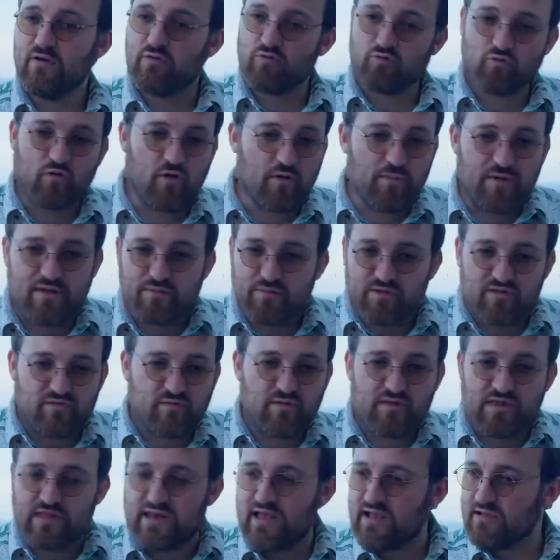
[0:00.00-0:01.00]
roaming
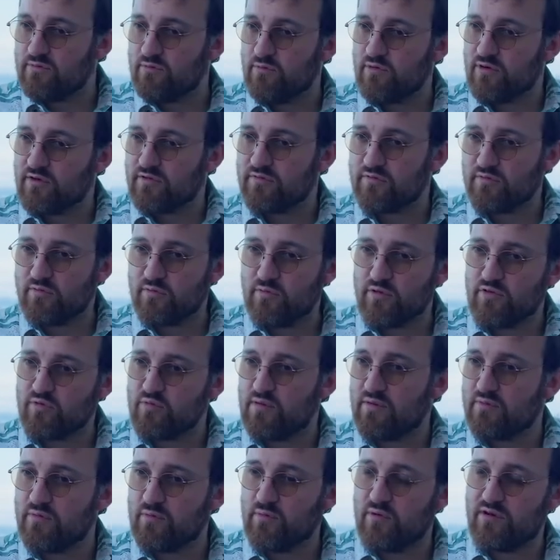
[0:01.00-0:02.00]
between the networks for
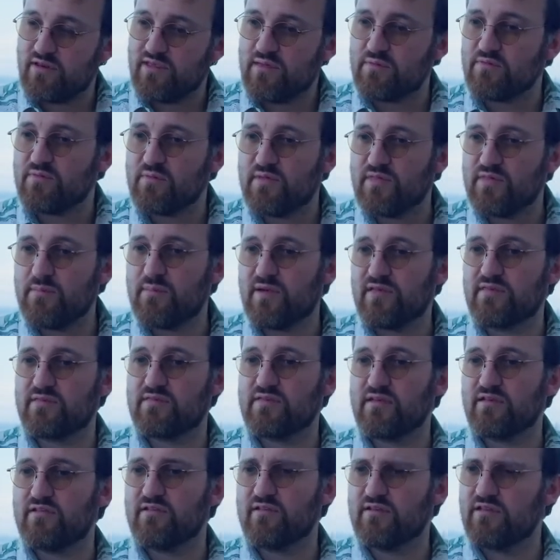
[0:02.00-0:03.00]
whichever one gives me the
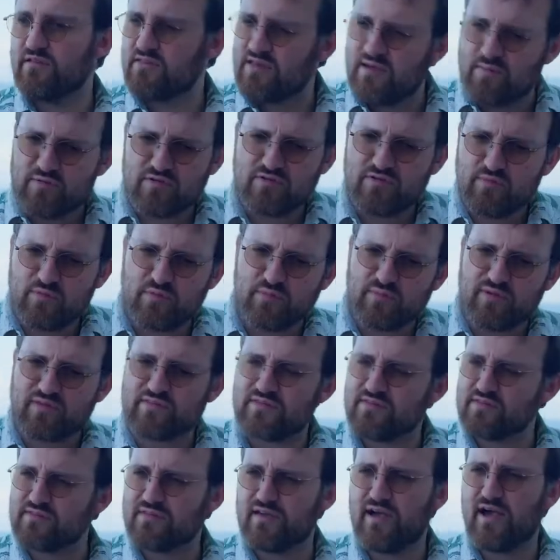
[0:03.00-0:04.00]
best signal because I'm a super business